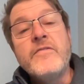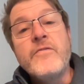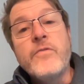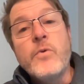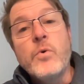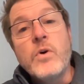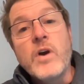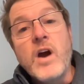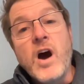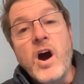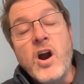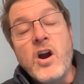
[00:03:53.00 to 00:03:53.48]

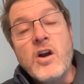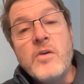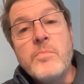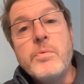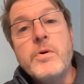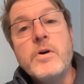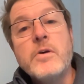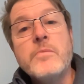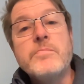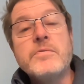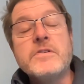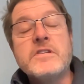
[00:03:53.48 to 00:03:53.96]
for our
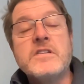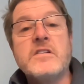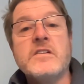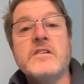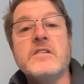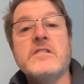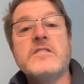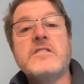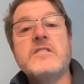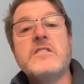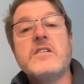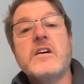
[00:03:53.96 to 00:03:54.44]

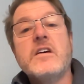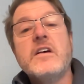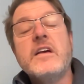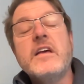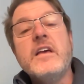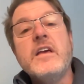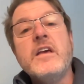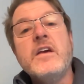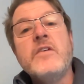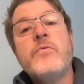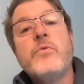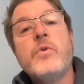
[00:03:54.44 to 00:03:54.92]
purposes,
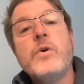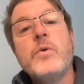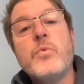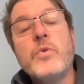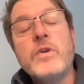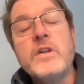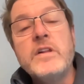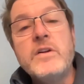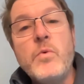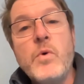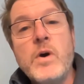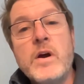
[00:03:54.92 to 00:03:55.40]
if we
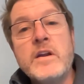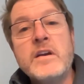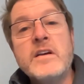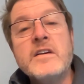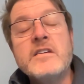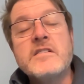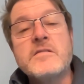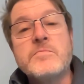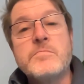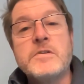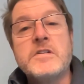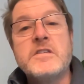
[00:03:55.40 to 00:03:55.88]
really want to
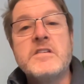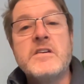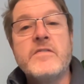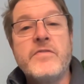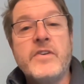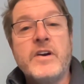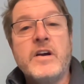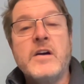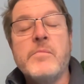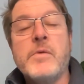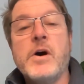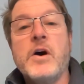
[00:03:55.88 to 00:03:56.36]
get
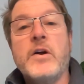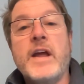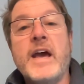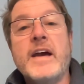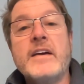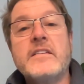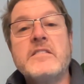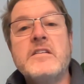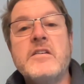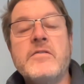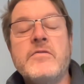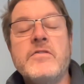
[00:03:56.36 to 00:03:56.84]
specific about
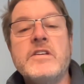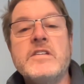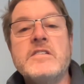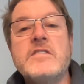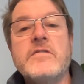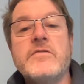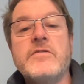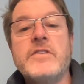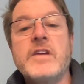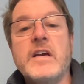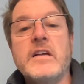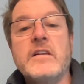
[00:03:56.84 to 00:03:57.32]

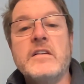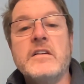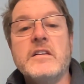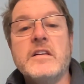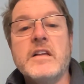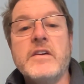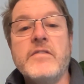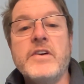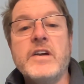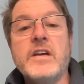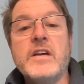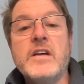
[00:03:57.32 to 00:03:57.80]
activities of daily
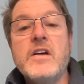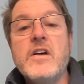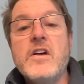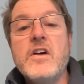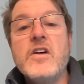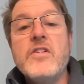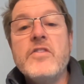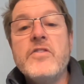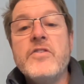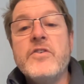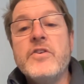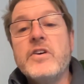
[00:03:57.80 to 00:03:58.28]
living,
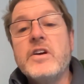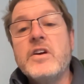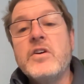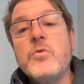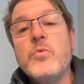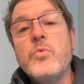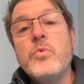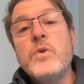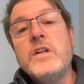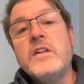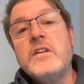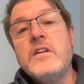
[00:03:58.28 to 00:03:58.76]
there
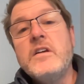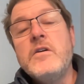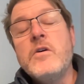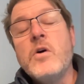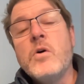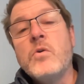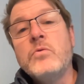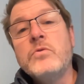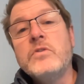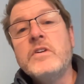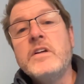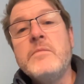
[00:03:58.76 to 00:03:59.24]
can really
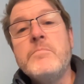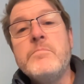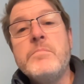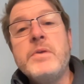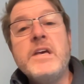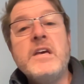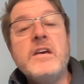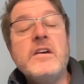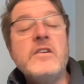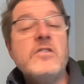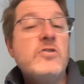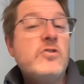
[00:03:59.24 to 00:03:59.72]
only
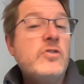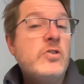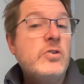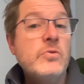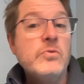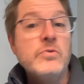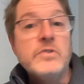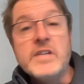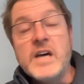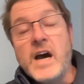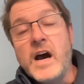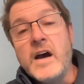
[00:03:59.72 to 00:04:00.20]
be
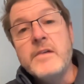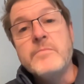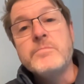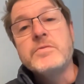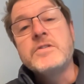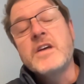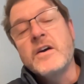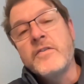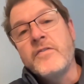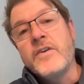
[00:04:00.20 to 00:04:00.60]
two types